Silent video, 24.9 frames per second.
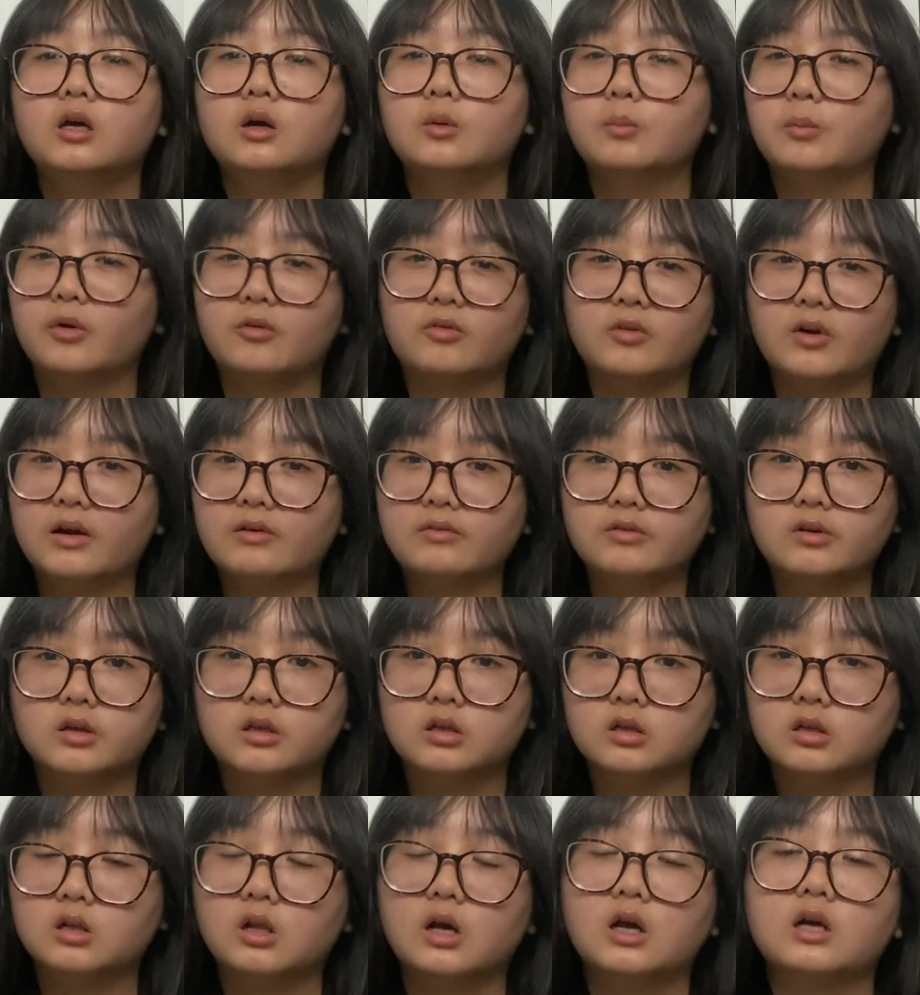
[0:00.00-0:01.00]
but for every
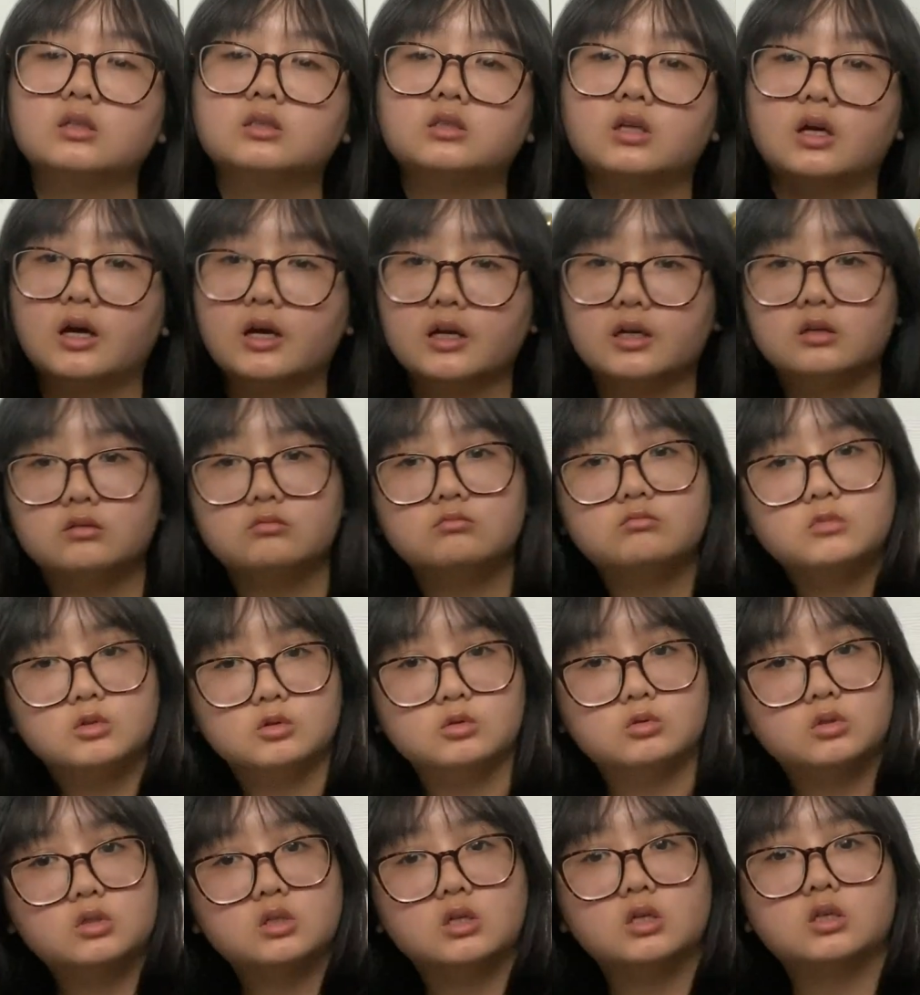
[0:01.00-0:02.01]
other class I
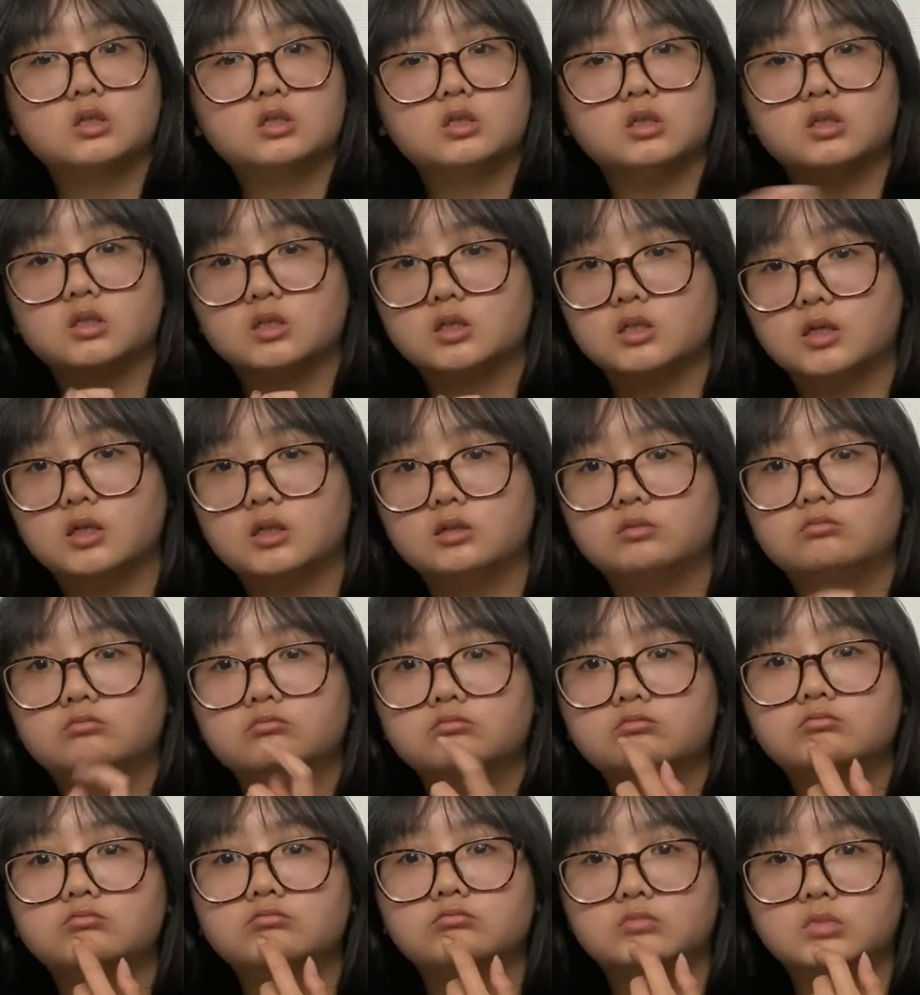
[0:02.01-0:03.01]
use this instead,
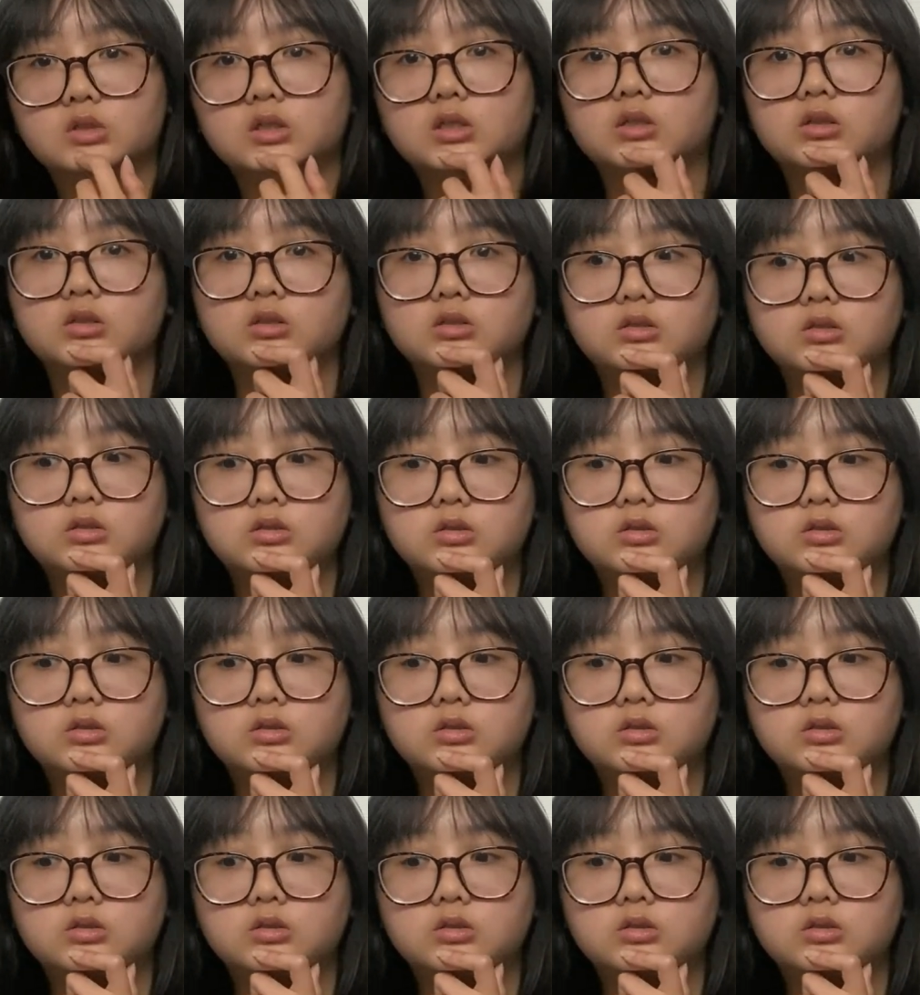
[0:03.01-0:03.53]
because